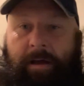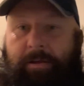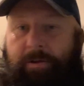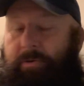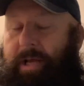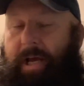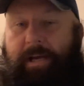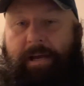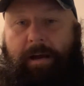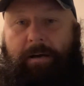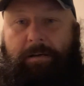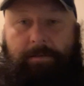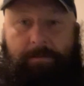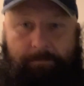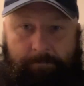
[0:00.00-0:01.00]
You take
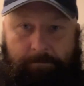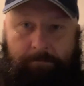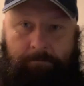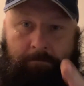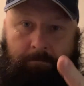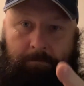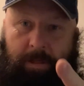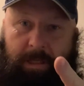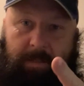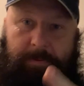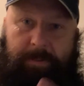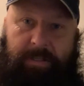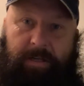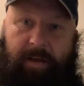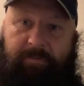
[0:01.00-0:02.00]
care. Please be
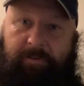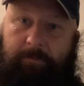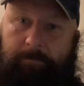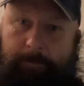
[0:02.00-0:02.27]
safe.